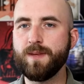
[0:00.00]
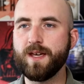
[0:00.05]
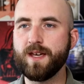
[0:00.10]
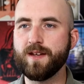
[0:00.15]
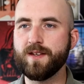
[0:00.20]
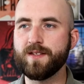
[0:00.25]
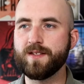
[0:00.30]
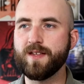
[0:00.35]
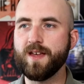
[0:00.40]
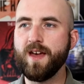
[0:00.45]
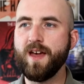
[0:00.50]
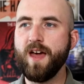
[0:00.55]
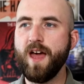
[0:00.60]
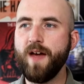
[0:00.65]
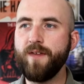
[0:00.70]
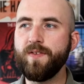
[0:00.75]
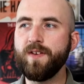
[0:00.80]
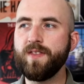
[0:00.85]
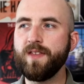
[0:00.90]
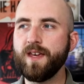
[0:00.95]
because
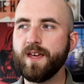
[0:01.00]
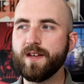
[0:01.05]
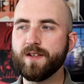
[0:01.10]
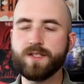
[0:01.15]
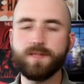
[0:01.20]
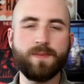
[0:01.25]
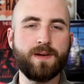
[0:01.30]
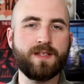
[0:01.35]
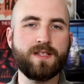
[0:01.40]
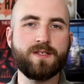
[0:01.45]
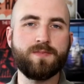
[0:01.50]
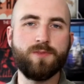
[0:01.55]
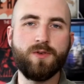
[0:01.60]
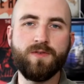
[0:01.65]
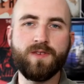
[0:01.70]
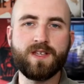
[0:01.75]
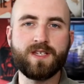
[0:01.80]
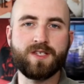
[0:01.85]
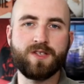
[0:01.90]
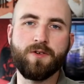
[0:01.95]
everything else about this
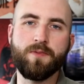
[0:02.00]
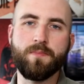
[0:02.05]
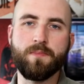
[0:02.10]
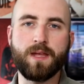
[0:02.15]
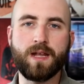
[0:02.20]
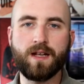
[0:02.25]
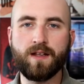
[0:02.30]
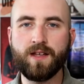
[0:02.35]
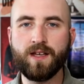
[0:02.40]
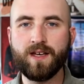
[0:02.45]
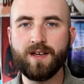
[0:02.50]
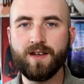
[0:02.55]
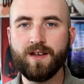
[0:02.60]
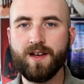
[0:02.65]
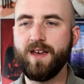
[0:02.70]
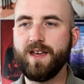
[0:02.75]
movie is so middling.